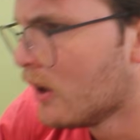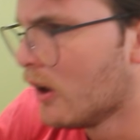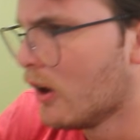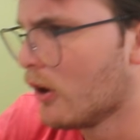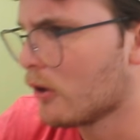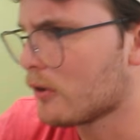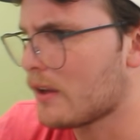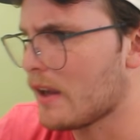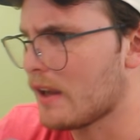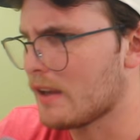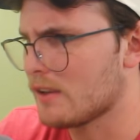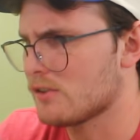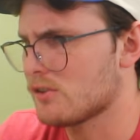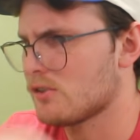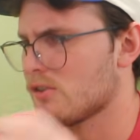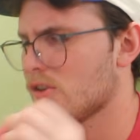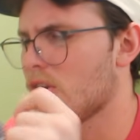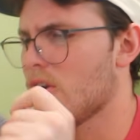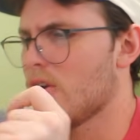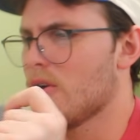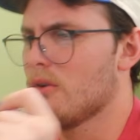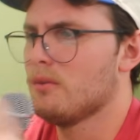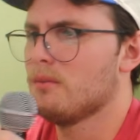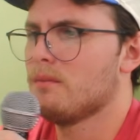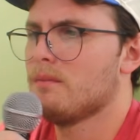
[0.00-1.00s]
Okay,
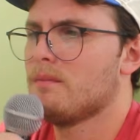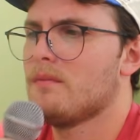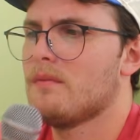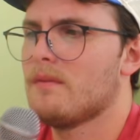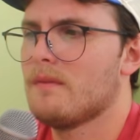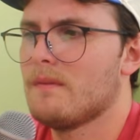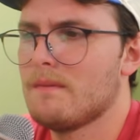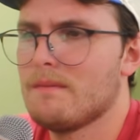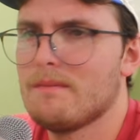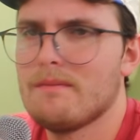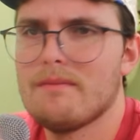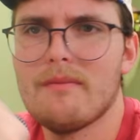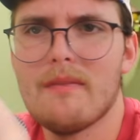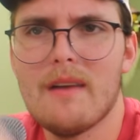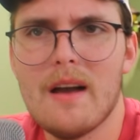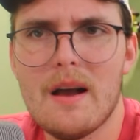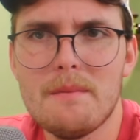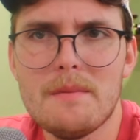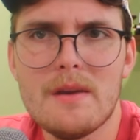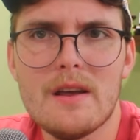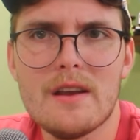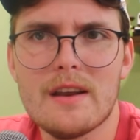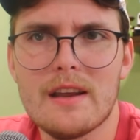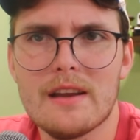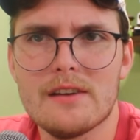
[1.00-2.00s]
so I'm
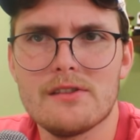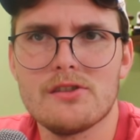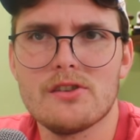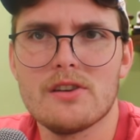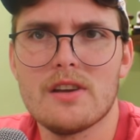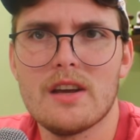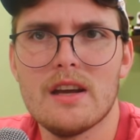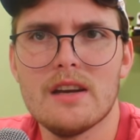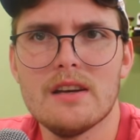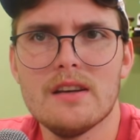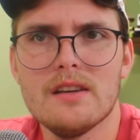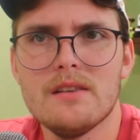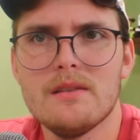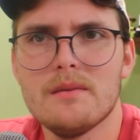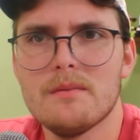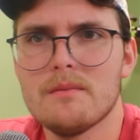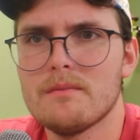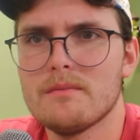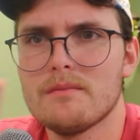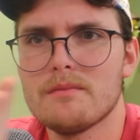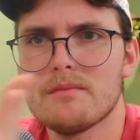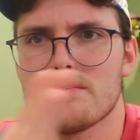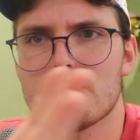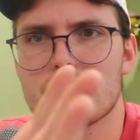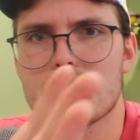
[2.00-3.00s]
not educated,
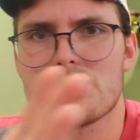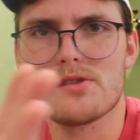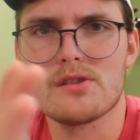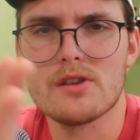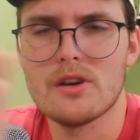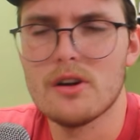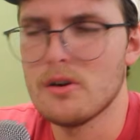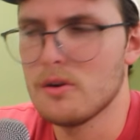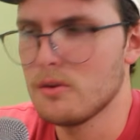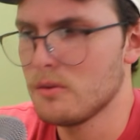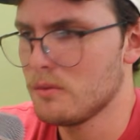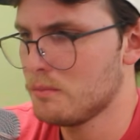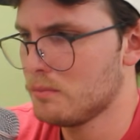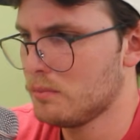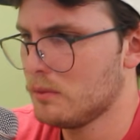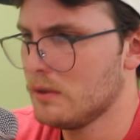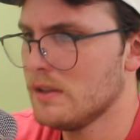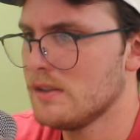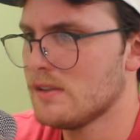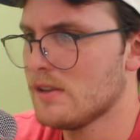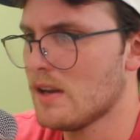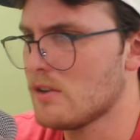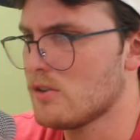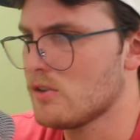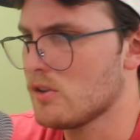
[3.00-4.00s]
so
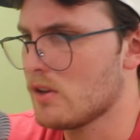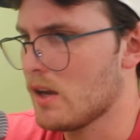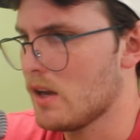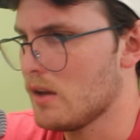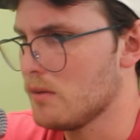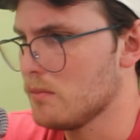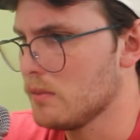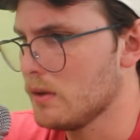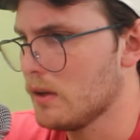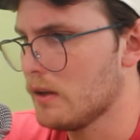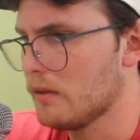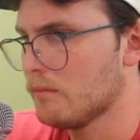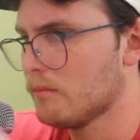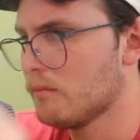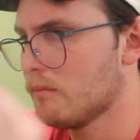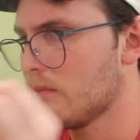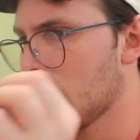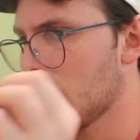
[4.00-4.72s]
please educate me.